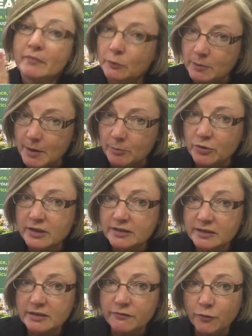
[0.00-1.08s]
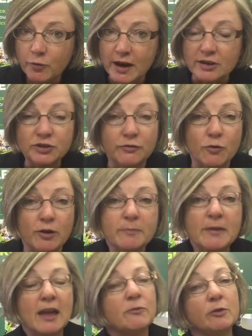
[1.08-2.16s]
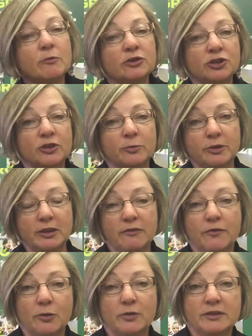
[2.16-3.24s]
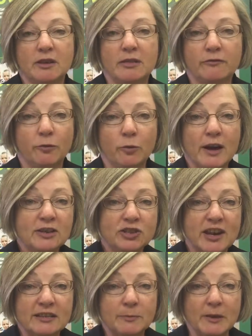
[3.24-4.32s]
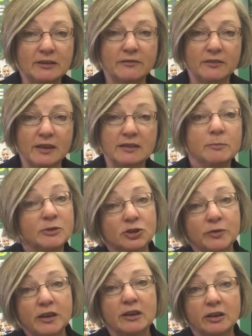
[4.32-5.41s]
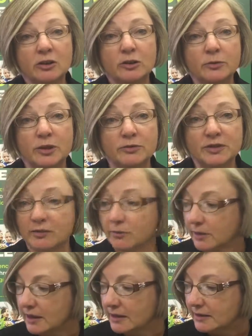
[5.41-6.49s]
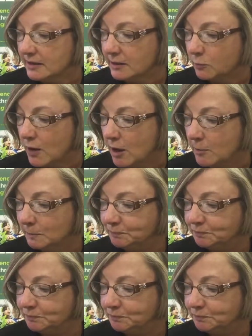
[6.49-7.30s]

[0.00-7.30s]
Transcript: Remember, this is a 4-H form, and we want you to really focus on the 4-H aspect of things, but you can include those other things as well.